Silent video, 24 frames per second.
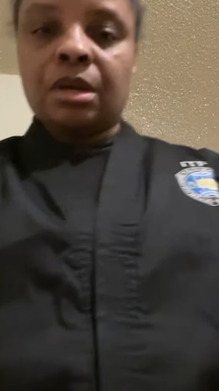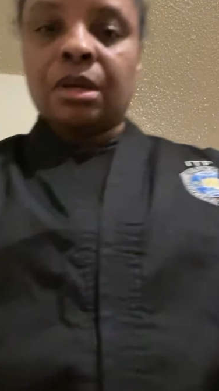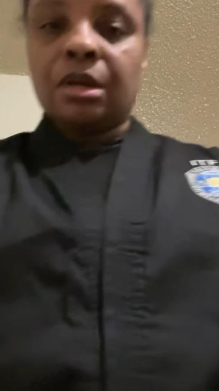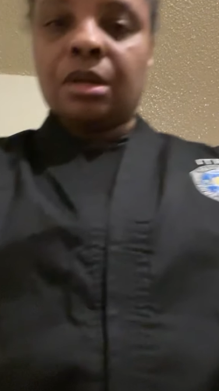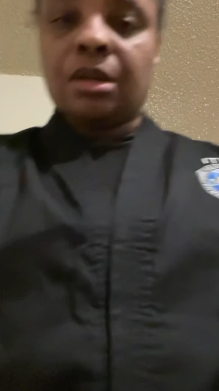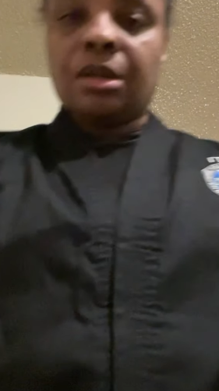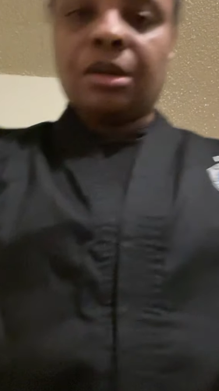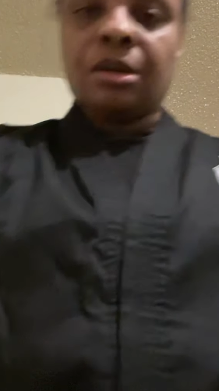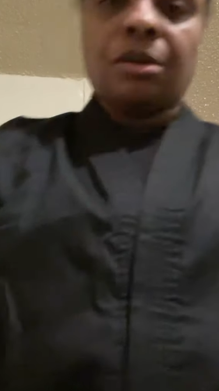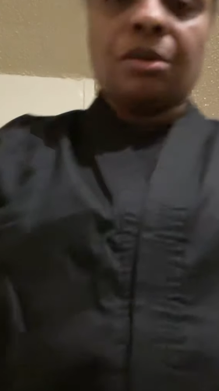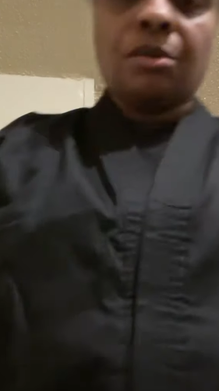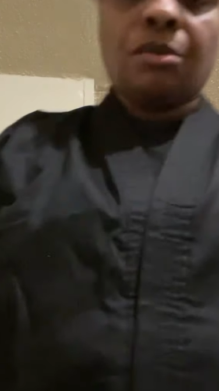you
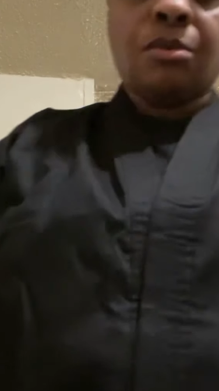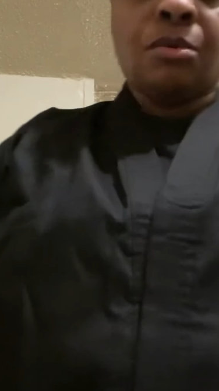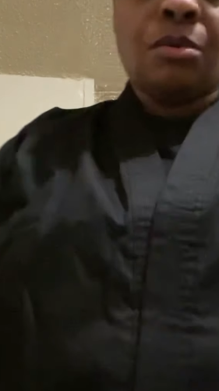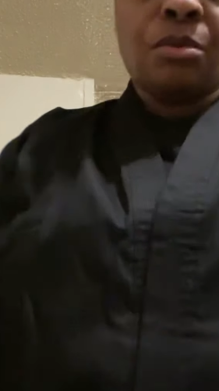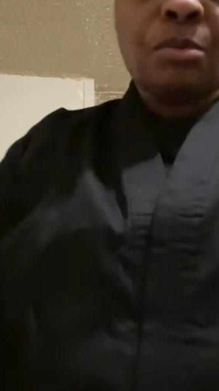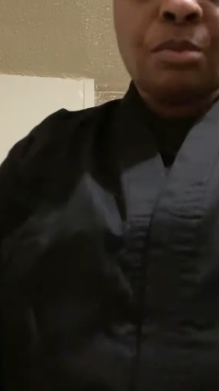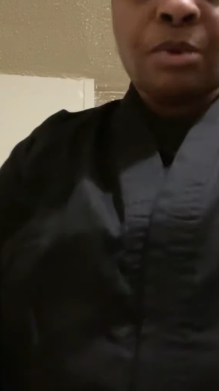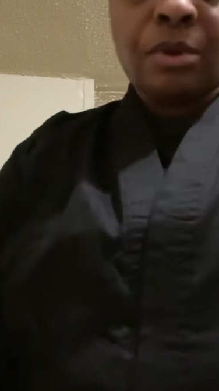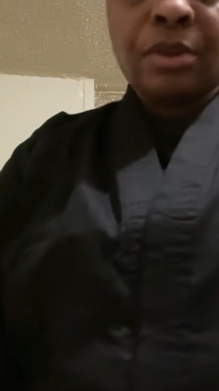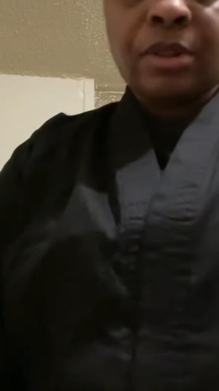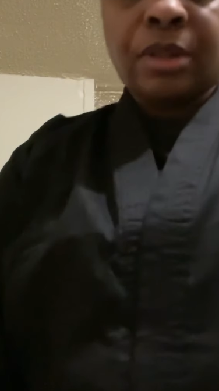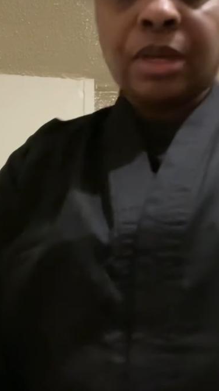know,
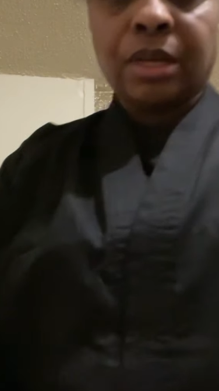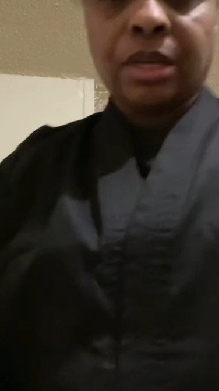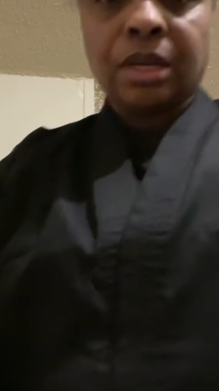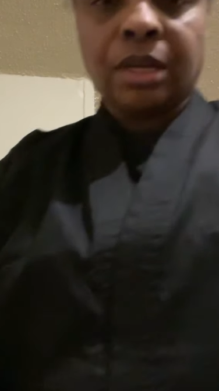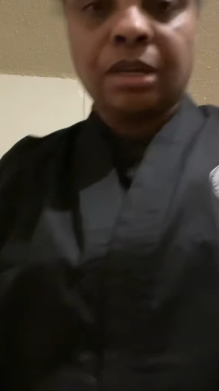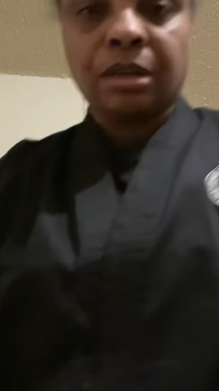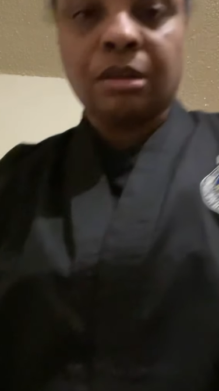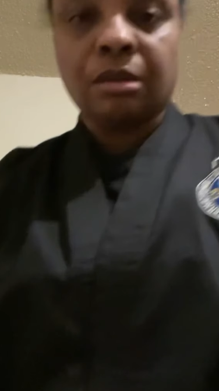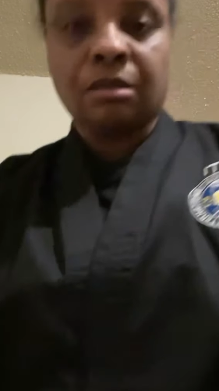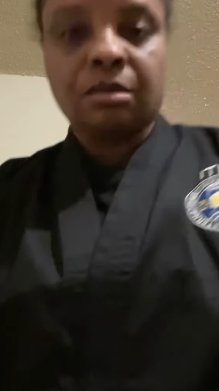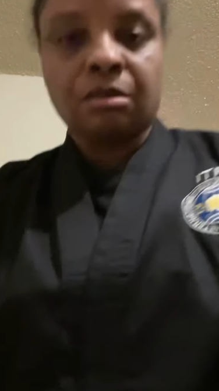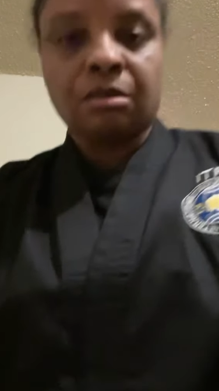whether I
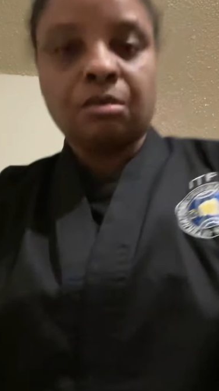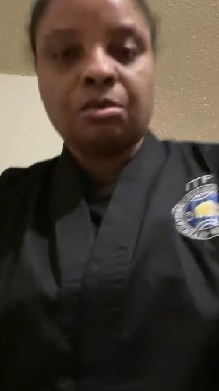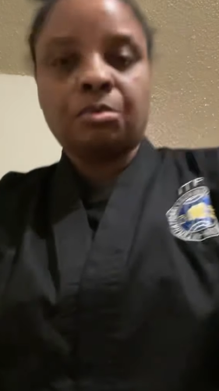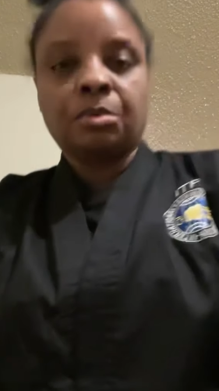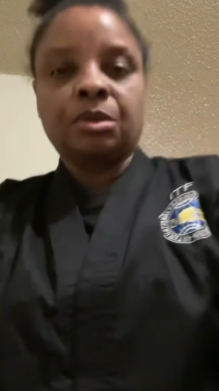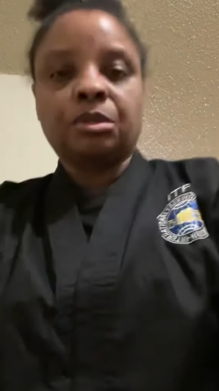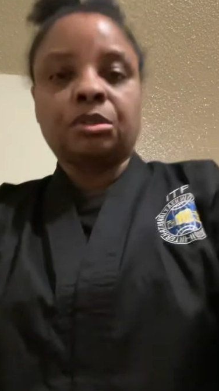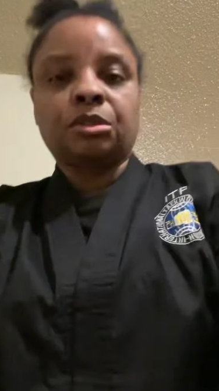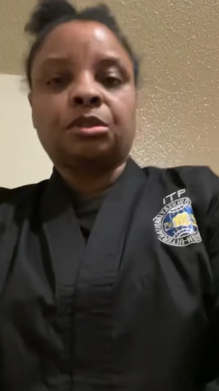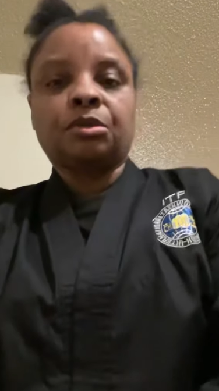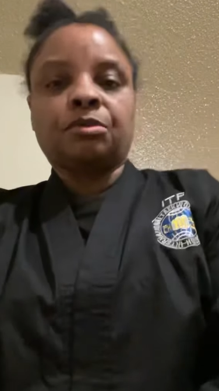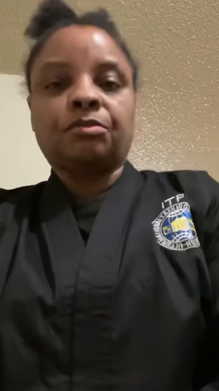get a whole
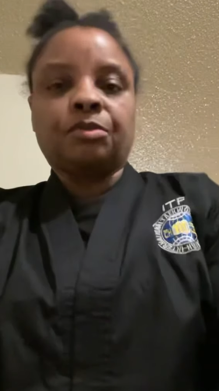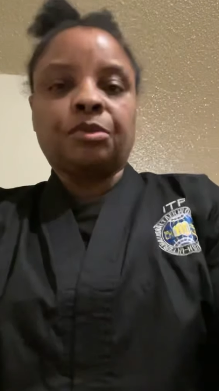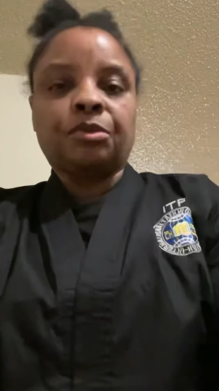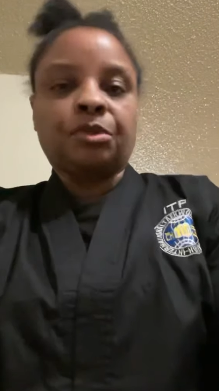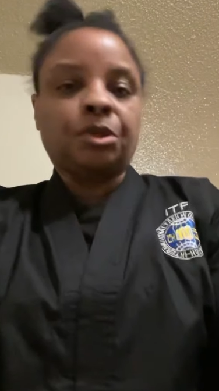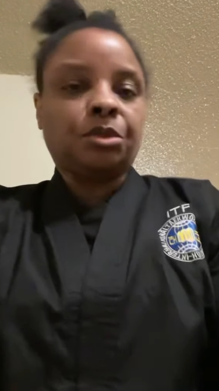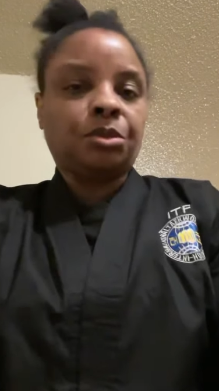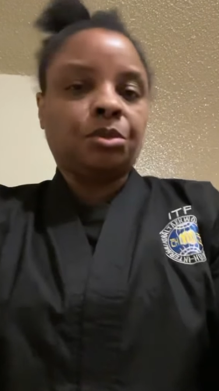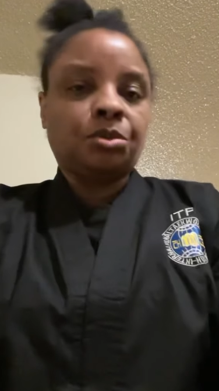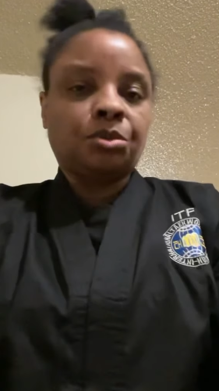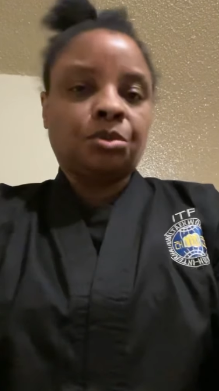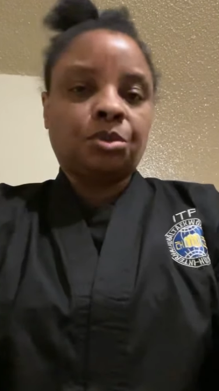bunch of
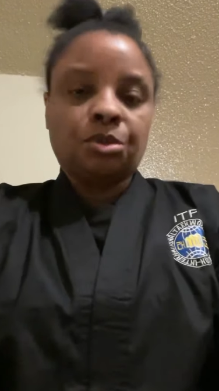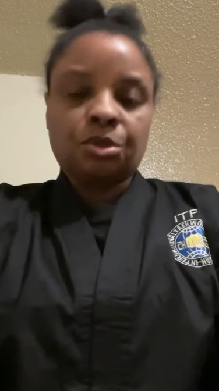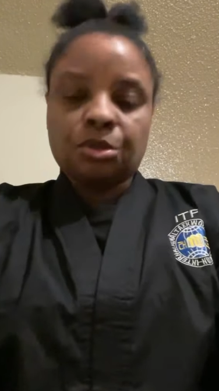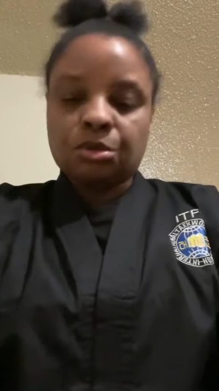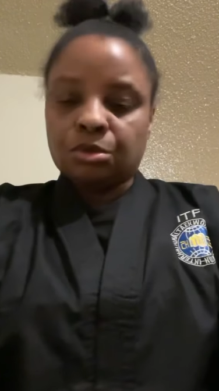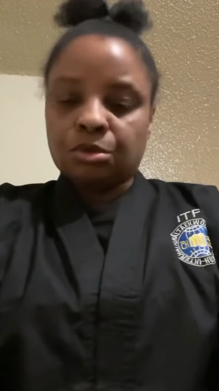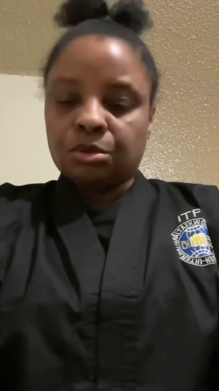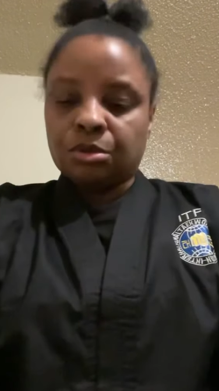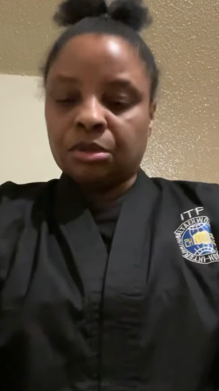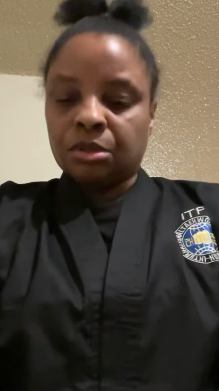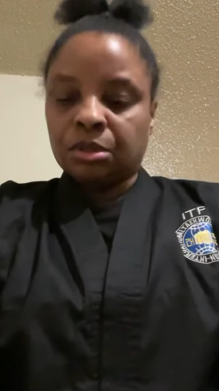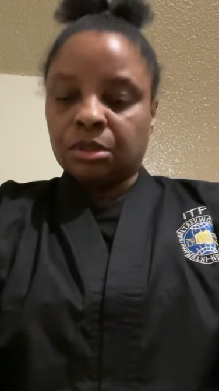views
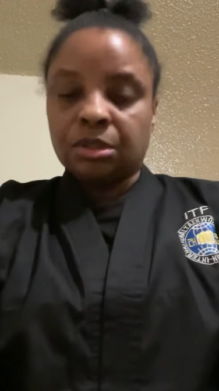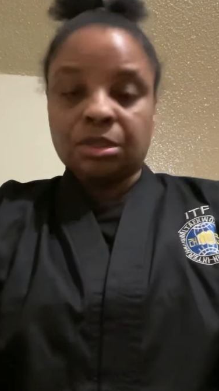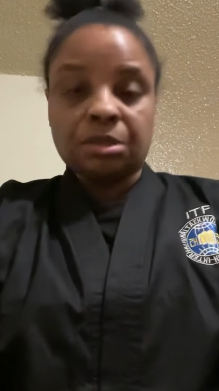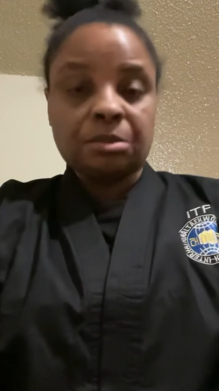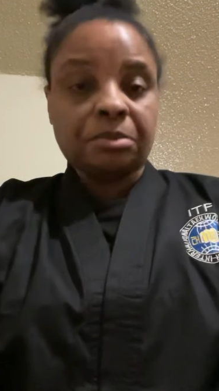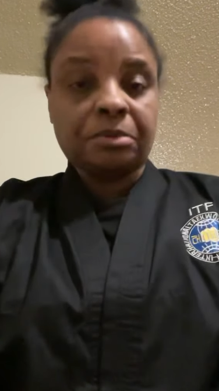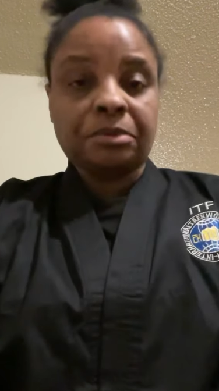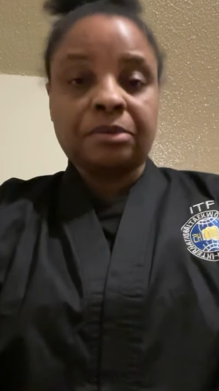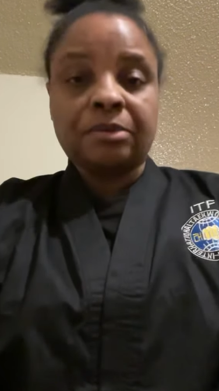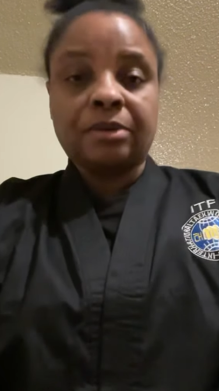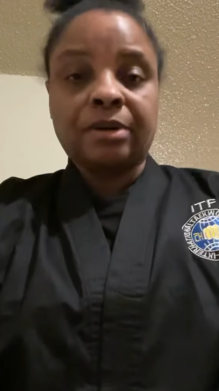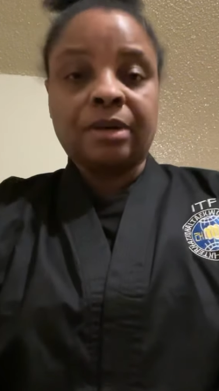or
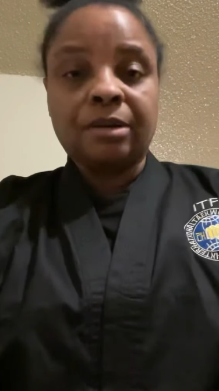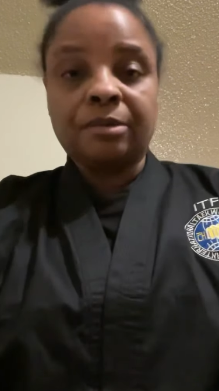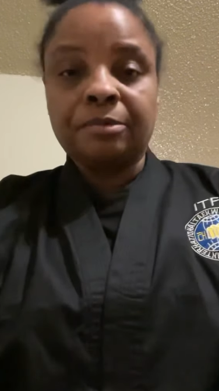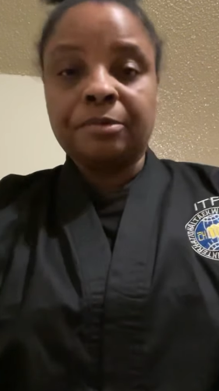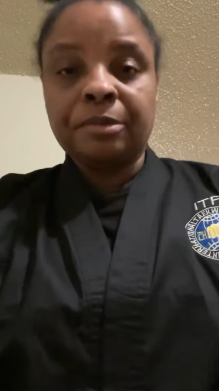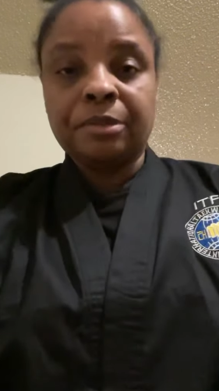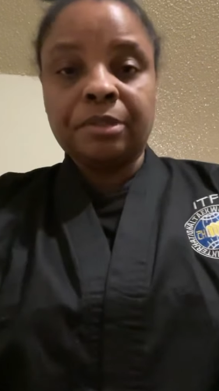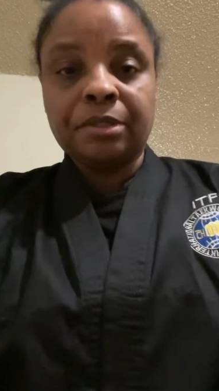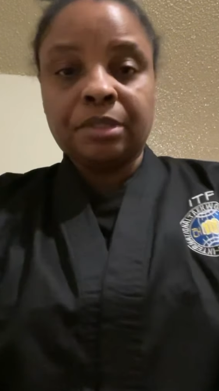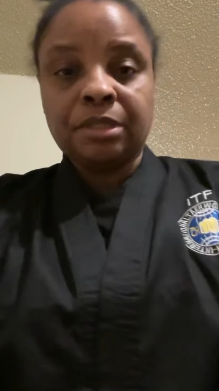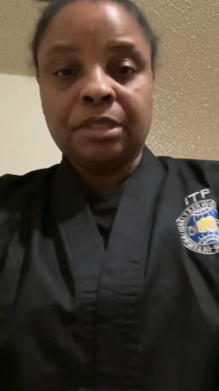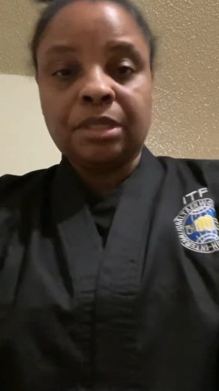
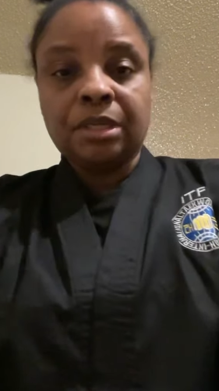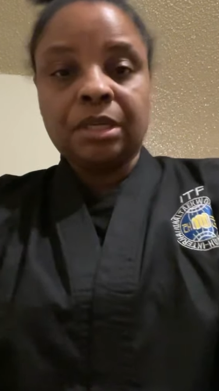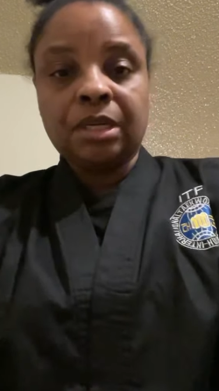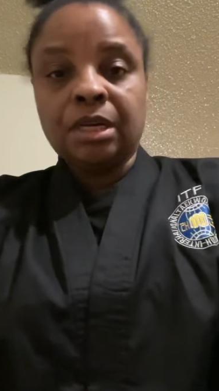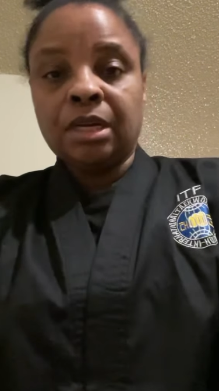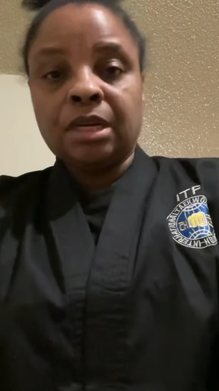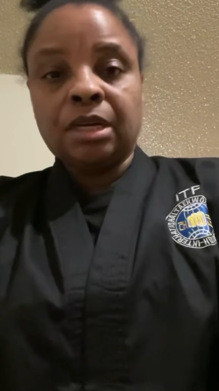subscribers,